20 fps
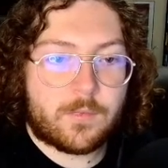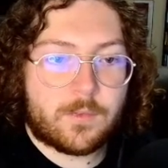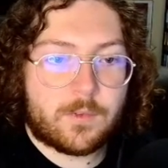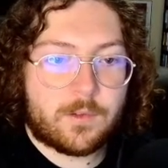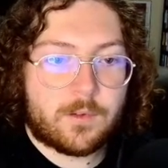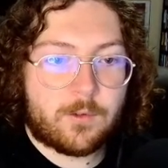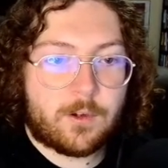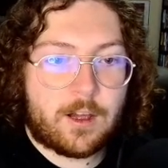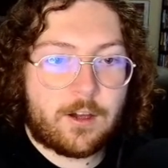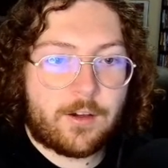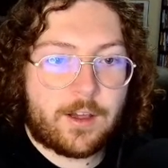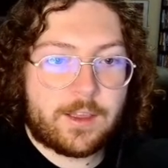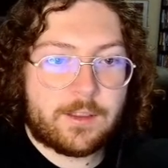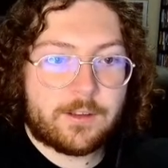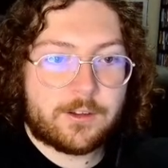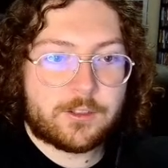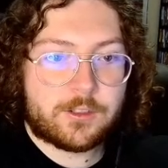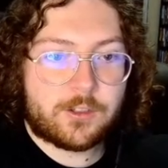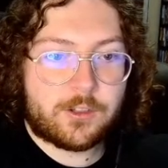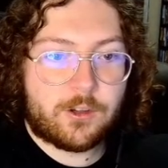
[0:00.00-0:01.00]
Wow,
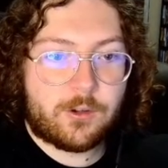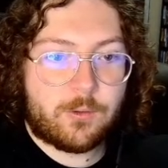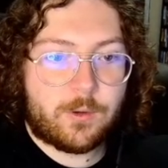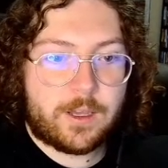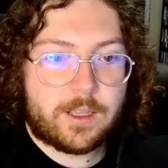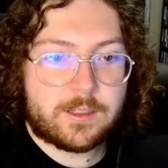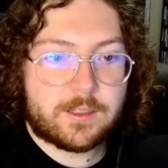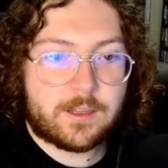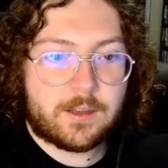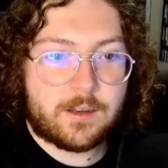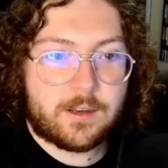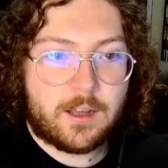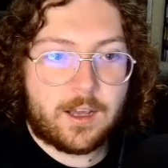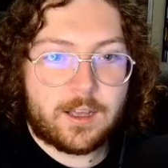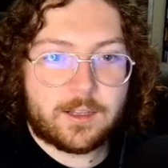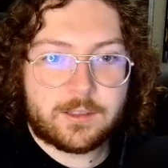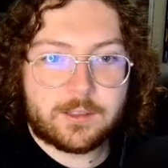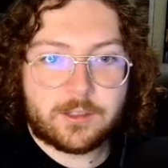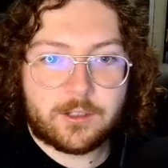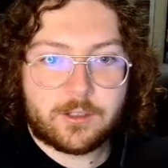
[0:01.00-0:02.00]
there's no way to
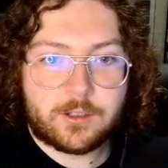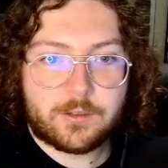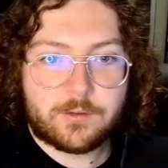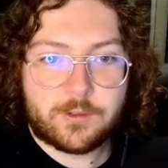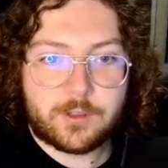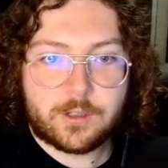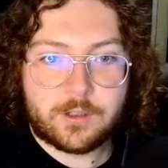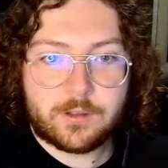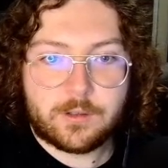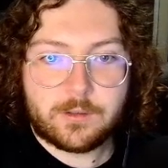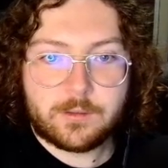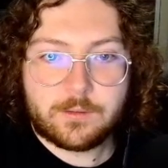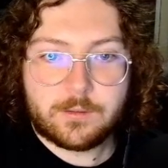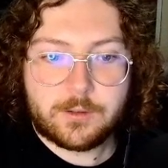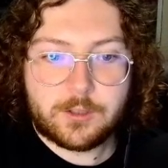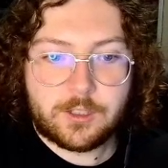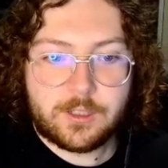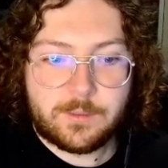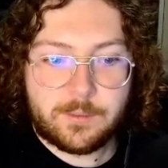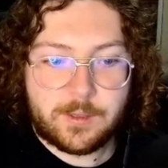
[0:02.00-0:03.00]
not search for
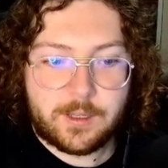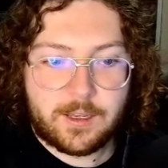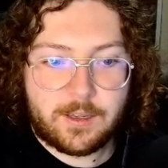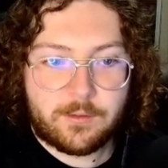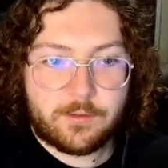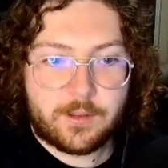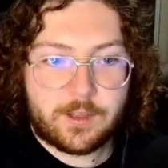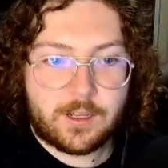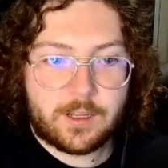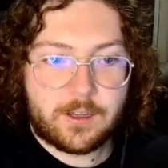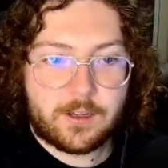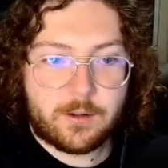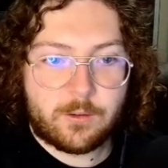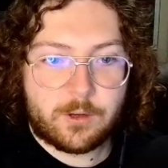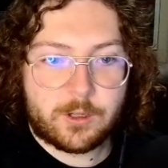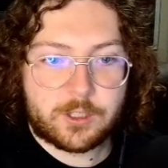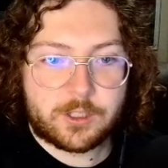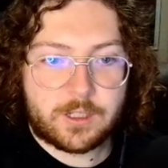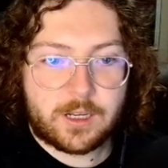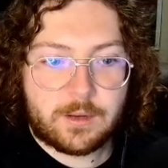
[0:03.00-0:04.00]
GBA video.
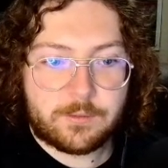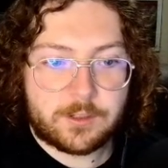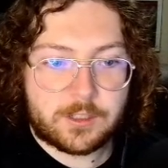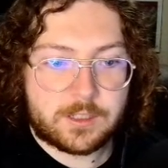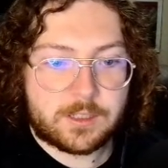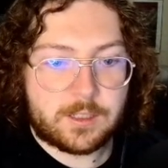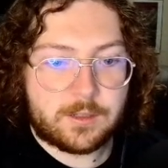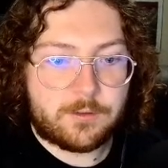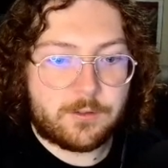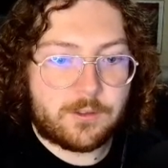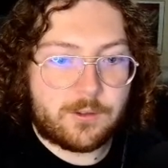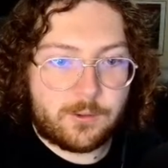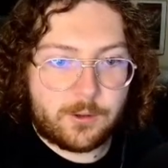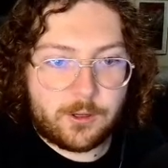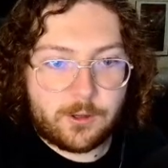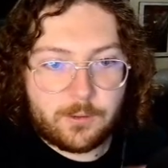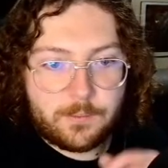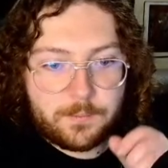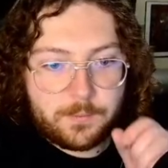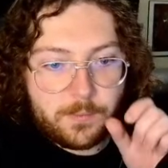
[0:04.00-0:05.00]
We're just gonna have to sift through.